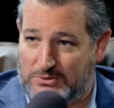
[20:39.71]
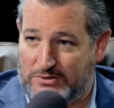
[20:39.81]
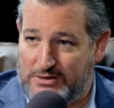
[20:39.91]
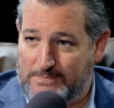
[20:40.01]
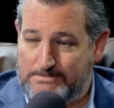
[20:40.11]

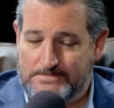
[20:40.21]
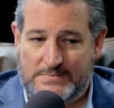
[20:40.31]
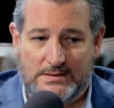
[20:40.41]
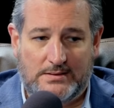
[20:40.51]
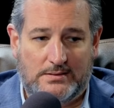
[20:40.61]
party.
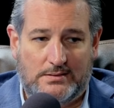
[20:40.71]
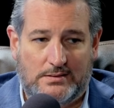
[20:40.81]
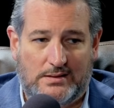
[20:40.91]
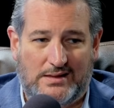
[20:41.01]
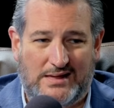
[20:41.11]

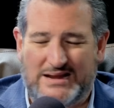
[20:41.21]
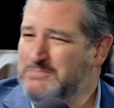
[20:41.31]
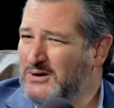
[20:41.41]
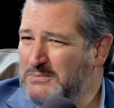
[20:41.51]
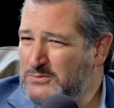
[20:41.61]
And
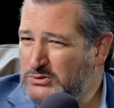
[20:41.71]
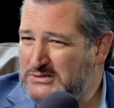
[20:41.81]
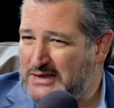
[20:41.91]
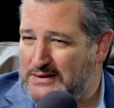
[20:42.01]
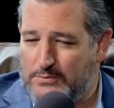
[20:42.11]
he probably
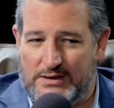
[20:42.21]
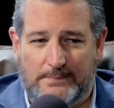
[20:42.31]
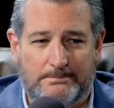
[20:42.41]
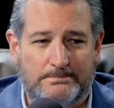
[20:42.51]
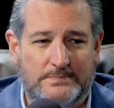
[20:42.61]
wouldn't anyway.